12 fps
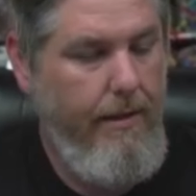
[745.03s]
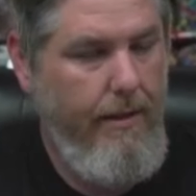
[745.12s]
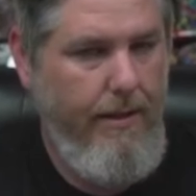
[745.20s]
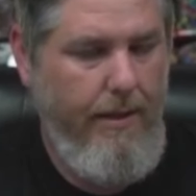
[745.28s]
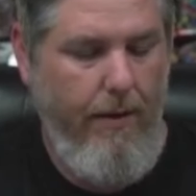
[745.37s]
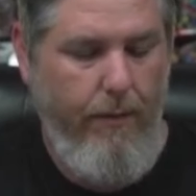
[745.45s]

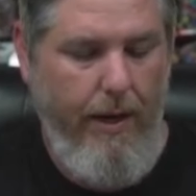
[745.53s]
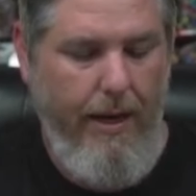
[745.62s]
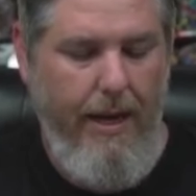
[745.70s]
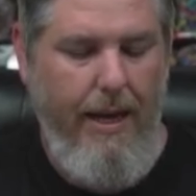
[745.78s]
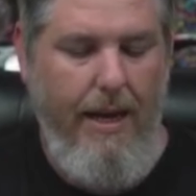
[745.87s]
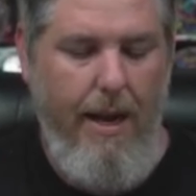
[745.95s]
Let's see if we get
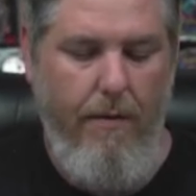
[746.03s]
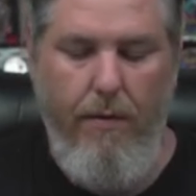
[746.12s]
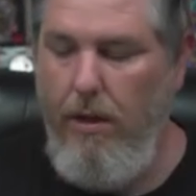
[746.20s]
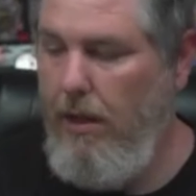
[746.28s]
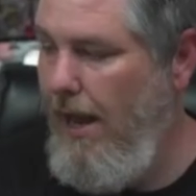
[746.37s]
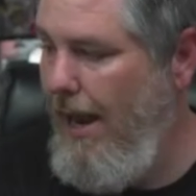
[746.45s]
a hit out of
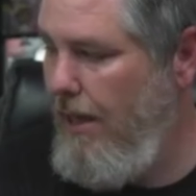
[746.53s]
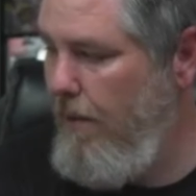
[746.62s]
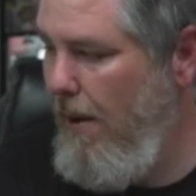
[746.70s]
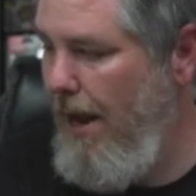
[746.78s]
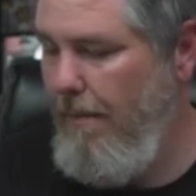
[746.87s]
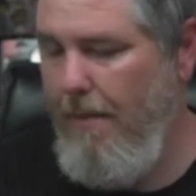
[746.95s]
our
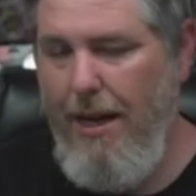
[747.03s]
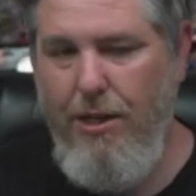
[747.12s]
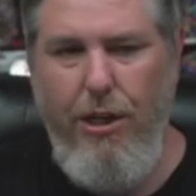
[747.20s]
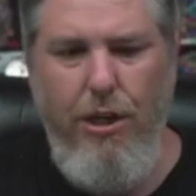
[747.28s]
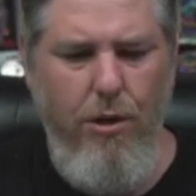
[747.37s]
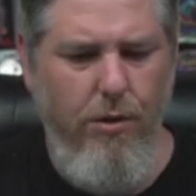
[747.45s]
last pack
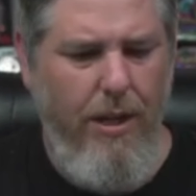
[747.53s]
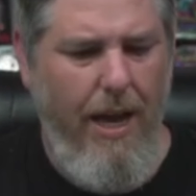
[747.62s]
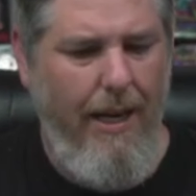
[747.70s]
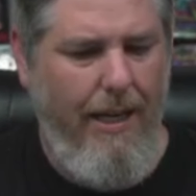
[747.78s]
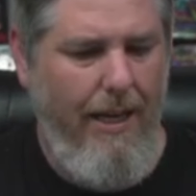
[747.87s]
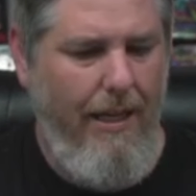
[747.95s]
magic. Usually
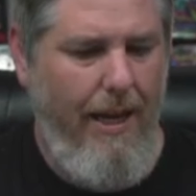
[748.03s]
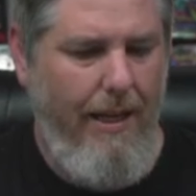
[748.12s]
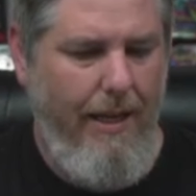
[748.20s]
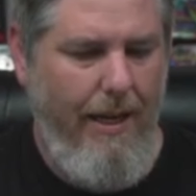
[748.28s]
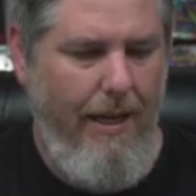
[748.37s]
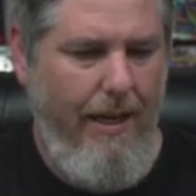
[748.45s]
I get
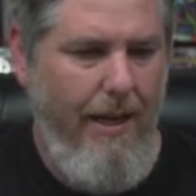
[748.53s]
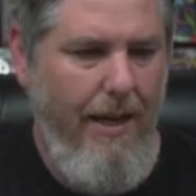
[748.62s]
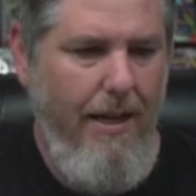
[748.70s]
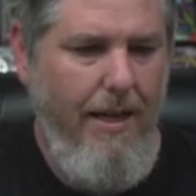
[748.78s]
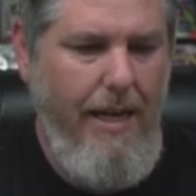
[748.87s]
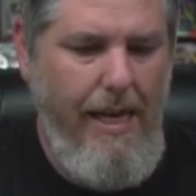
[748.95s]
like a
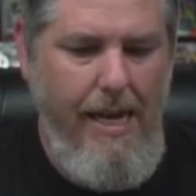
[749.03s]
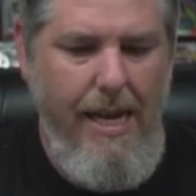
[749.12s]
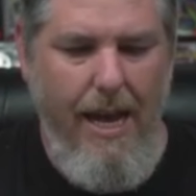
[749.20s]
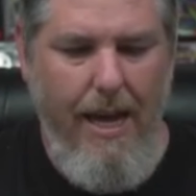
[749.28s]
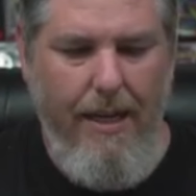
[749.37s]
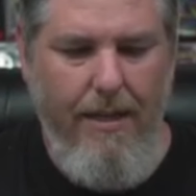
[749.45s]

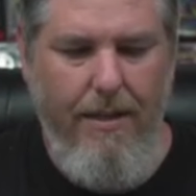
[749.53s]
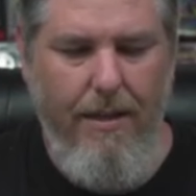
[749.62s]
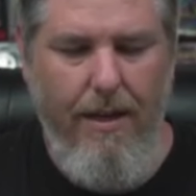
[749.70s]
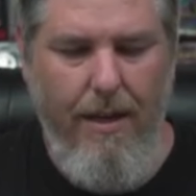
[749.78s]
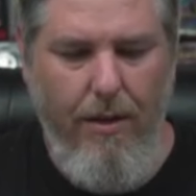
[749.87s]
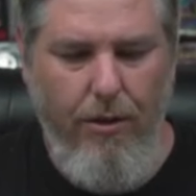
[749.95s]
EX,
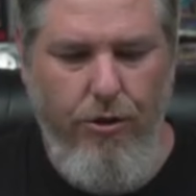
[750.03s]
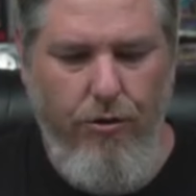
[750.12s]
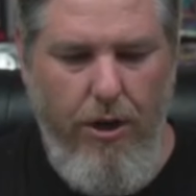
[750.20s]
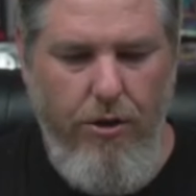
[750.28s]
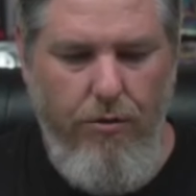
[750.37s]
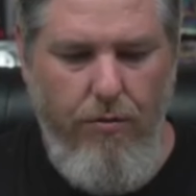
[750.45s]
an
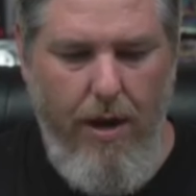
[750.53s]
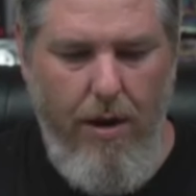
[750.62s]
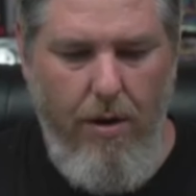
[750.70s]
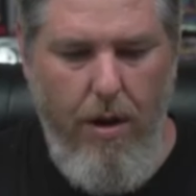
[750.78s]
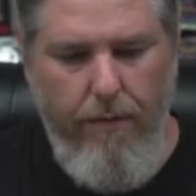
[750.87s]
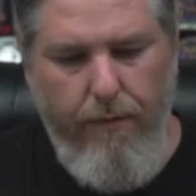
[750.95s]
illustration
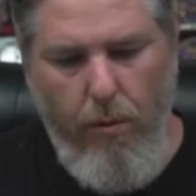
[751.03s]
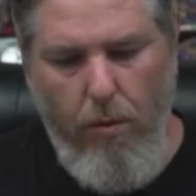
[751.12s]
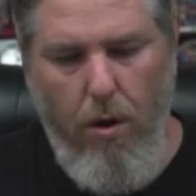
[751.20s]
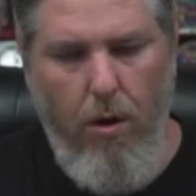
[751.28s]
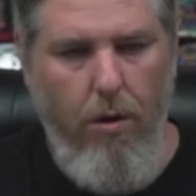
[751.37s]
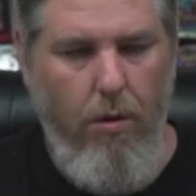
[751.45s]
rare, a
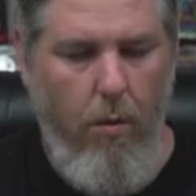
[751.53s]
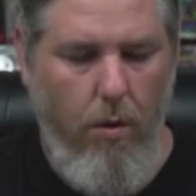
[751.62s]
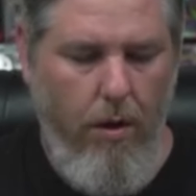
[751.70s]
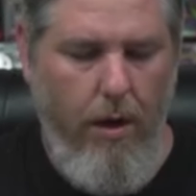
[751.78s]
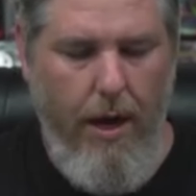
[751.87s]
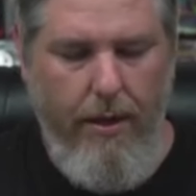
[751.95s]
full art,
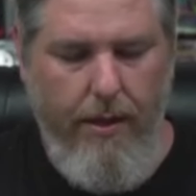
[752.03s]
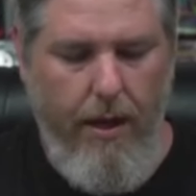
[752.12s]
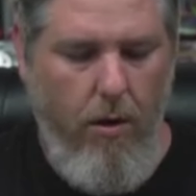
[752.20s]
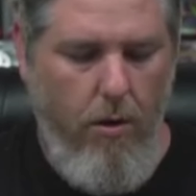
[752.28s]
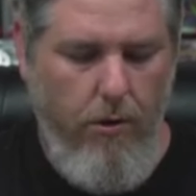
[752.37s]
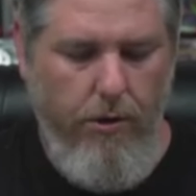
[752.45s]
or
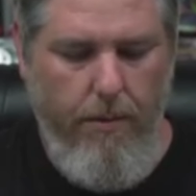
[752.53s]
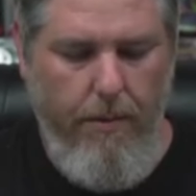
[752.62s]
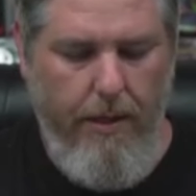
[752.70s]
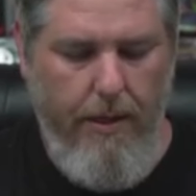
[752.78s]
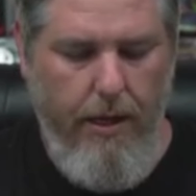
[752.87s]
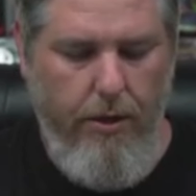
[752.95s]
SIR or something
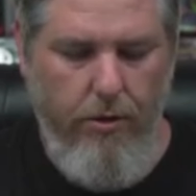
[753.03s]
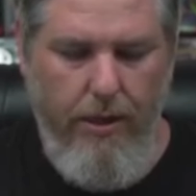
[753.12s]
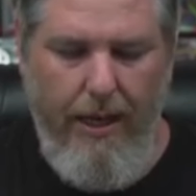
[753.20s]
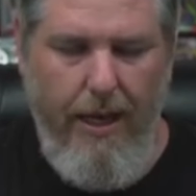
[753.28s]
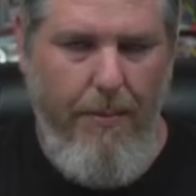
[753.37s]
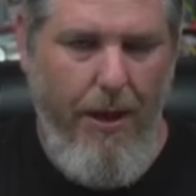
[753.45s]
like that.
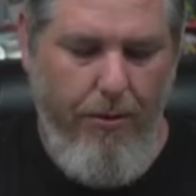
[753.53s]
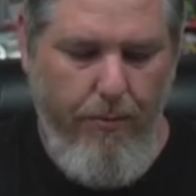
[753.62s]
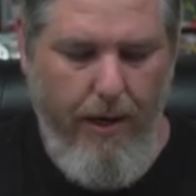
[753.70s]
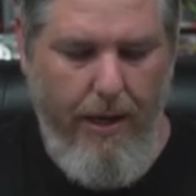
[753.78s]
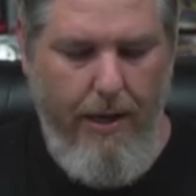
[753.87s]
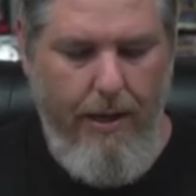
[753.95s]
Usually I get about
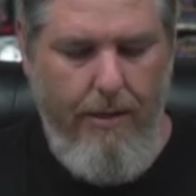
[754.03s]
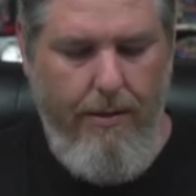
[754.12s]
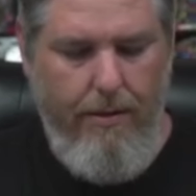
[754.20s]
3 hits.